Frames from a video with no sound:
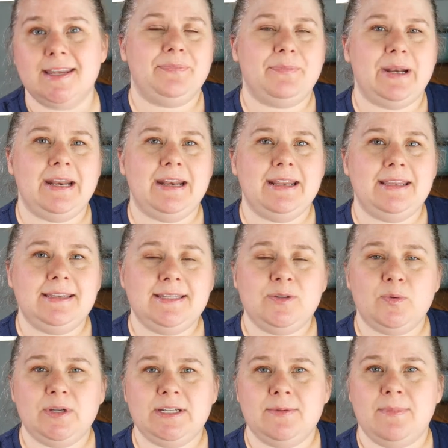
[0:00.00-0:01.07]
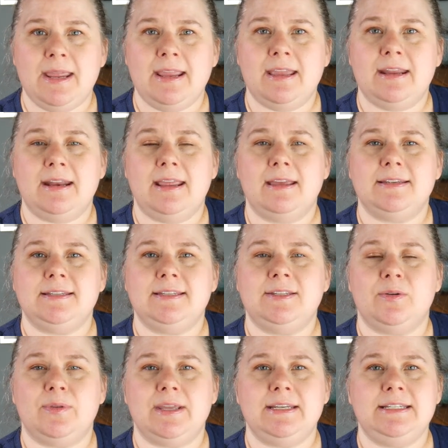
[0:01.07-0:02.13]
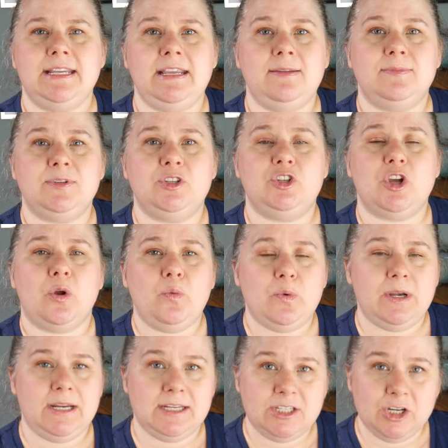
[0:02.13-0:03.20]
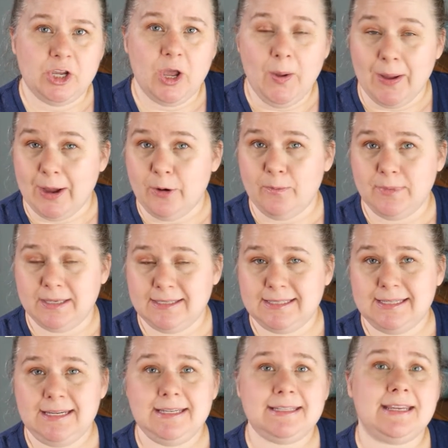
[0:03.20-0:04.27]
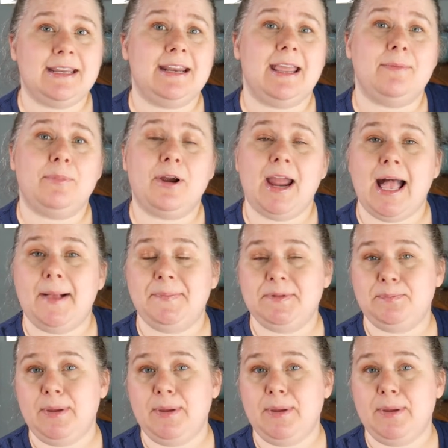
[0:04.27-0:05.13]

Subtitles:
but it is going to make it so that teams don't need to go out mid-season and perhaps